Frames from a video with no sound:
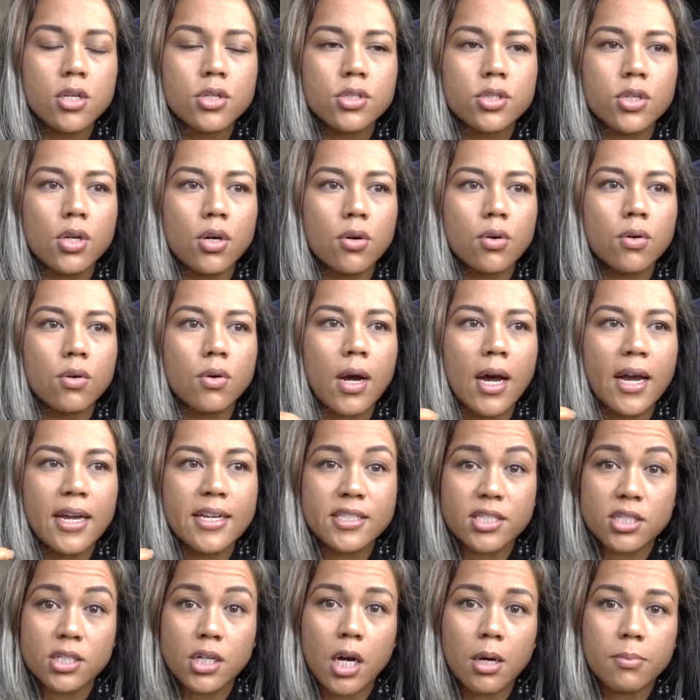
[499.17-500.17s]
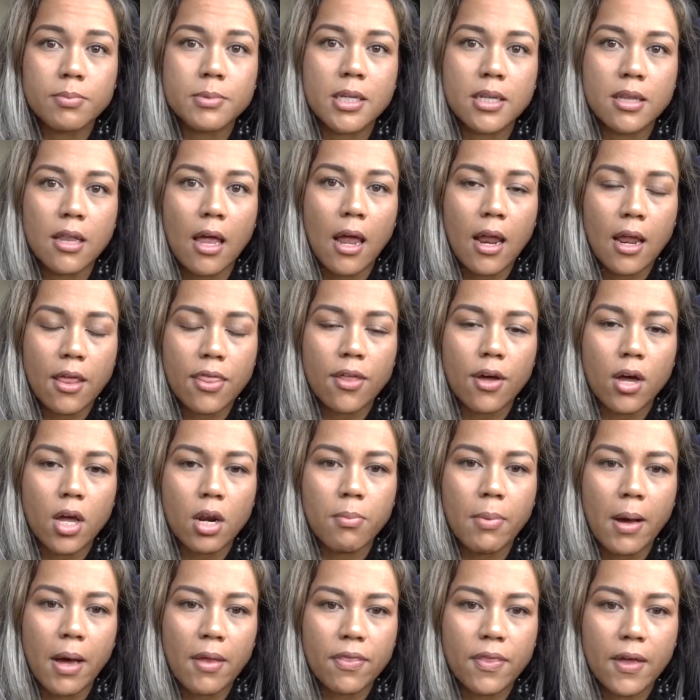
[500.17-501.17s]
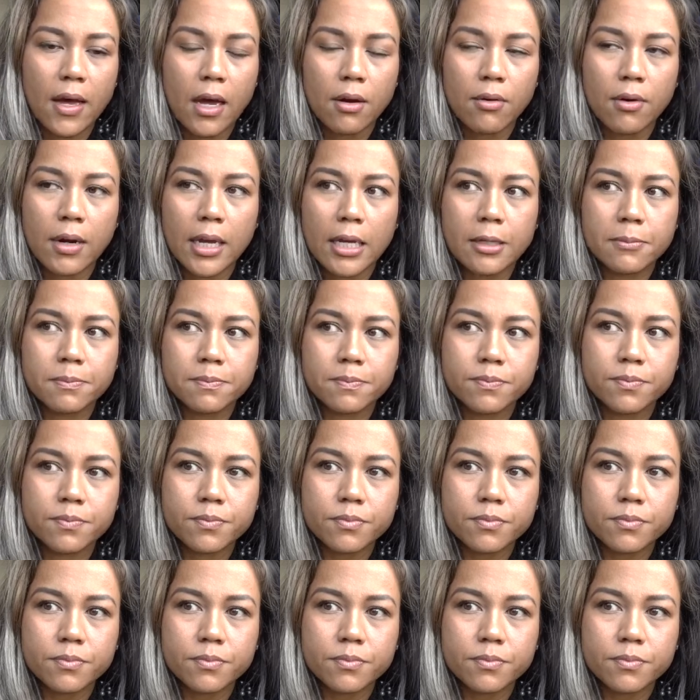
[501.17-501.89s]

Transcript: So I stopped and I thought about that, right?